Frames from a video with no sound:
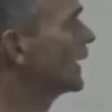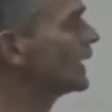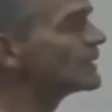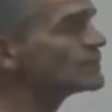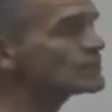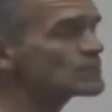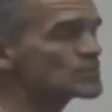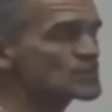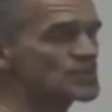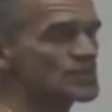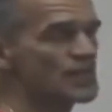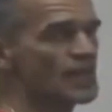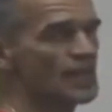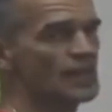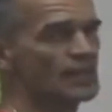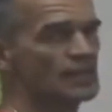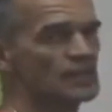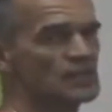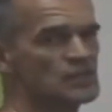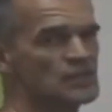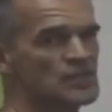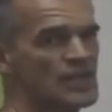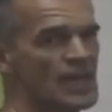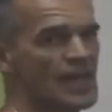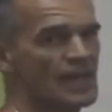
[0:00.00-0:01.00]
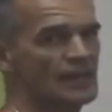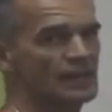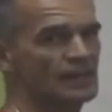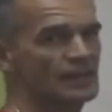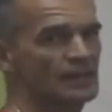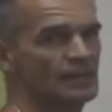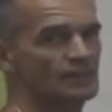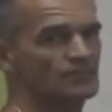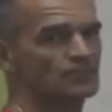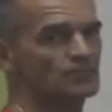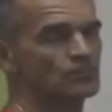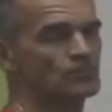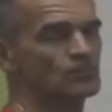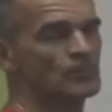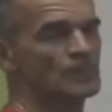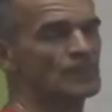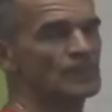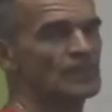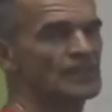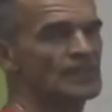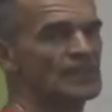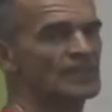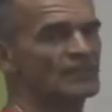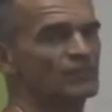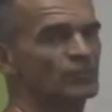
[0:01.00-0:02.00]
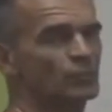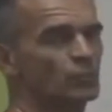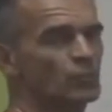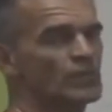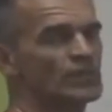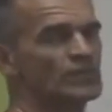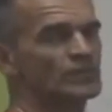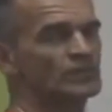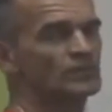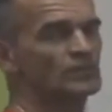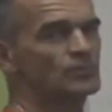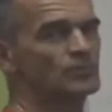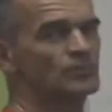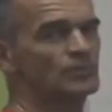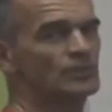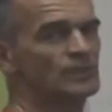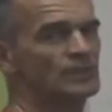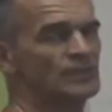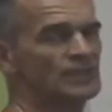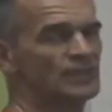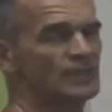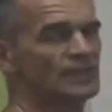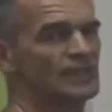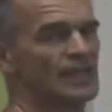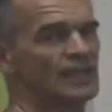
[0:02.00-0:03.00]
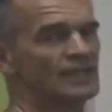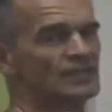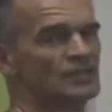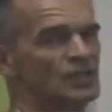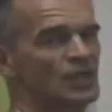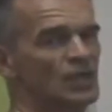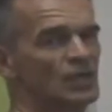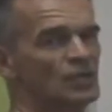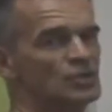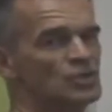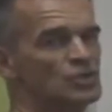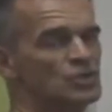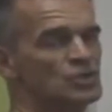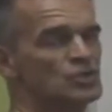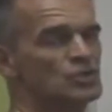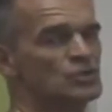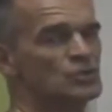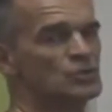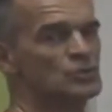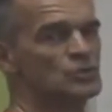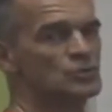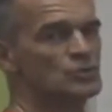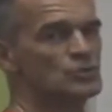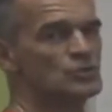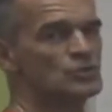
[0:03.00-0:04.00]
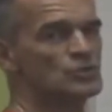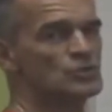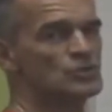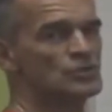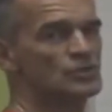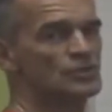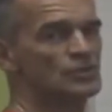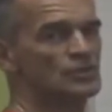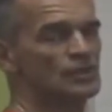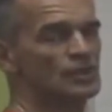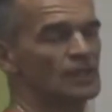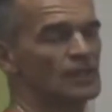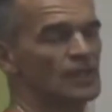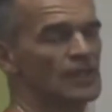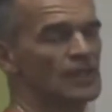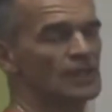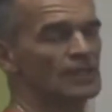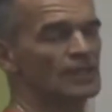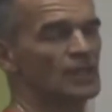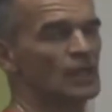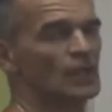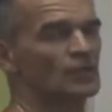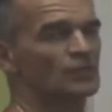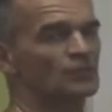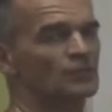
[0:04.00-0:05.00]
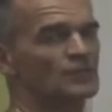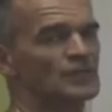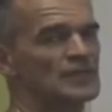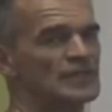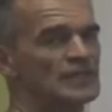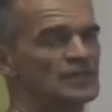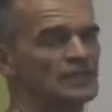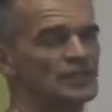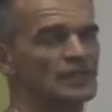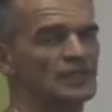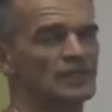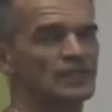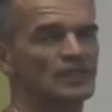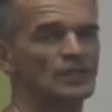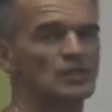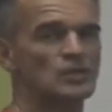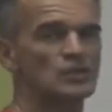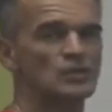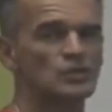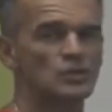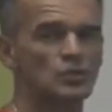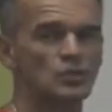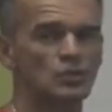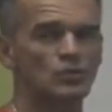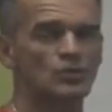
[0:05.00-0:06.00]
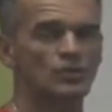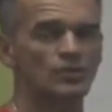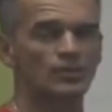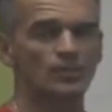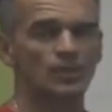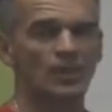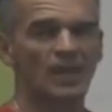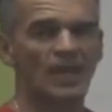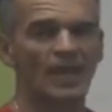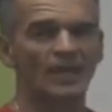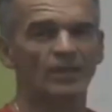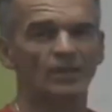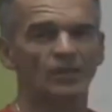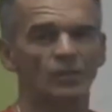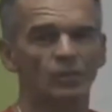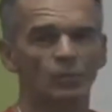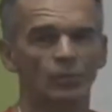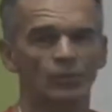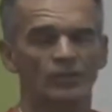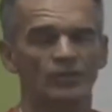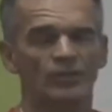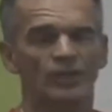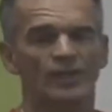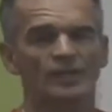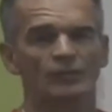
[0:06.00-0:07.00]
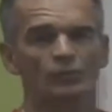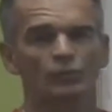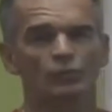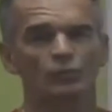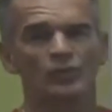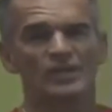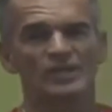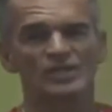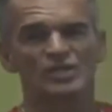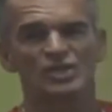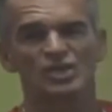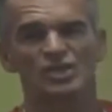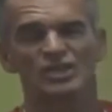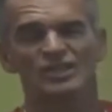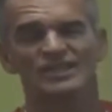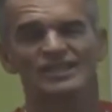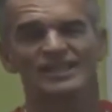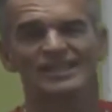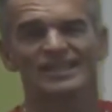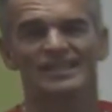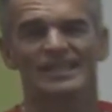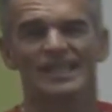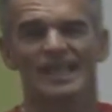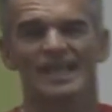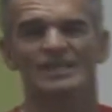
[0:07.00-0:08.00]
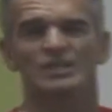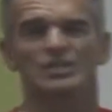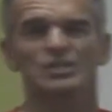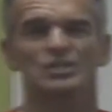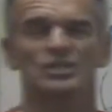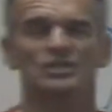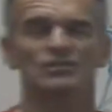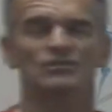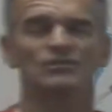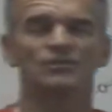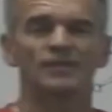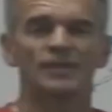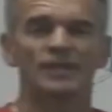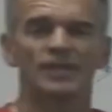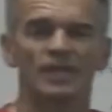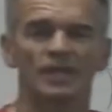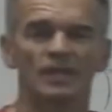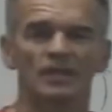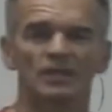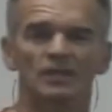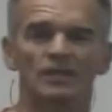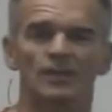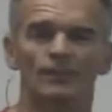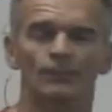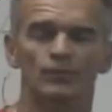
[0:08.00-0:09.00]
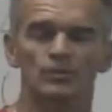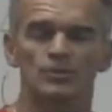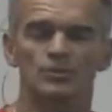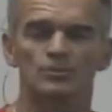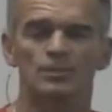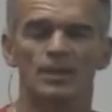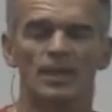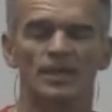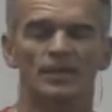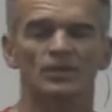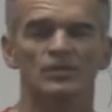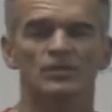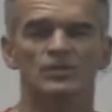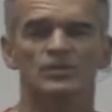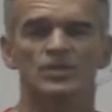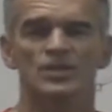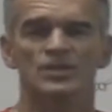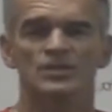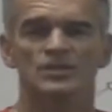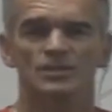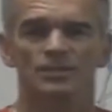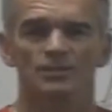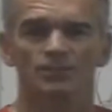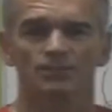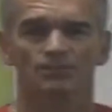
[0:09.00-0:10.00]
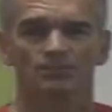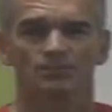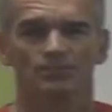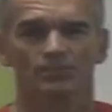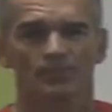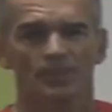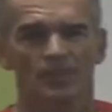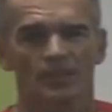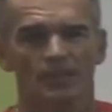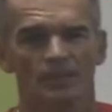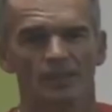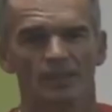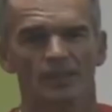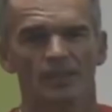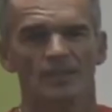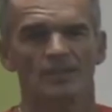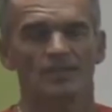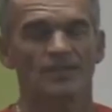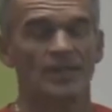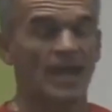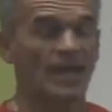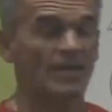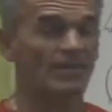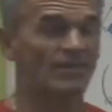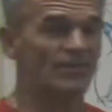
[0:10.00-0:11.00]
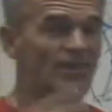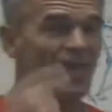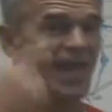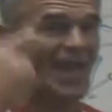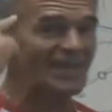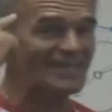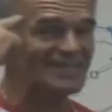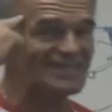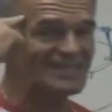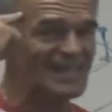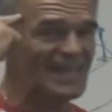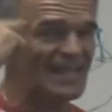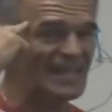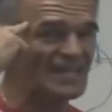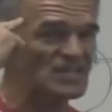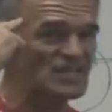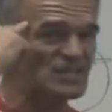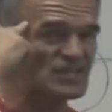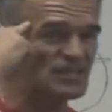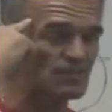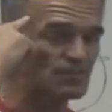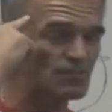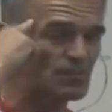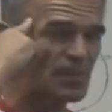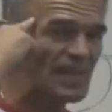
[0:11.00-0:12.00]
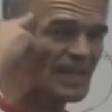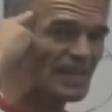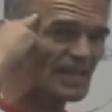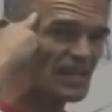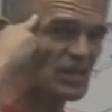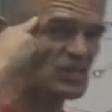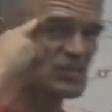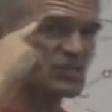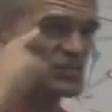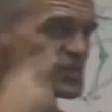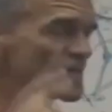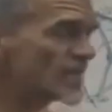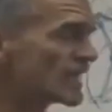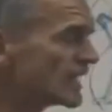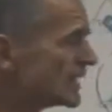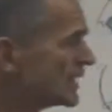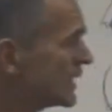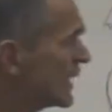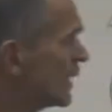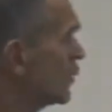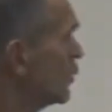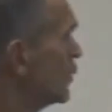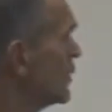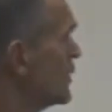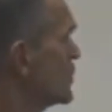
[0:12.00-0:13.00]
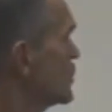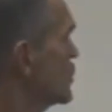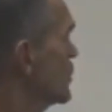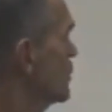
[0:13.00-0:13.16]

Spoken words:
I am saying is that if we connect our shoes and our feet to the pedal with a rigid connection via a clipless pedal system, that tends to make us think that we